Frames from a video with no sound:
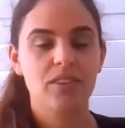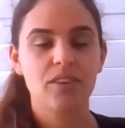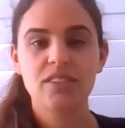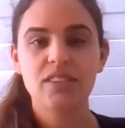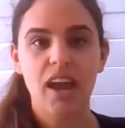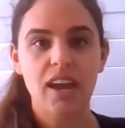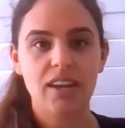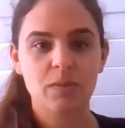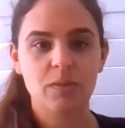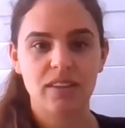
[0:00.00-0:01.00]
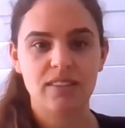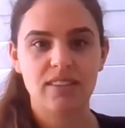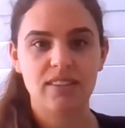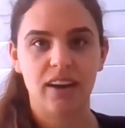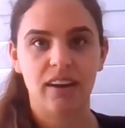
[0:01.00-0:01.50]
The visit and
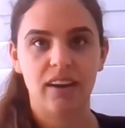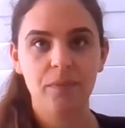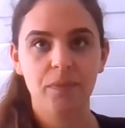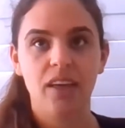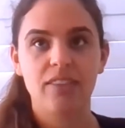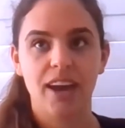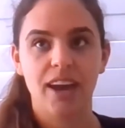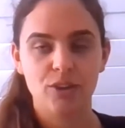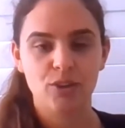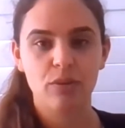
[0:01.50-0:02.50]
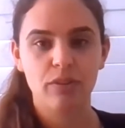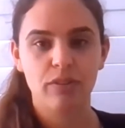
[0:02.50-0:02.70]
expense data that you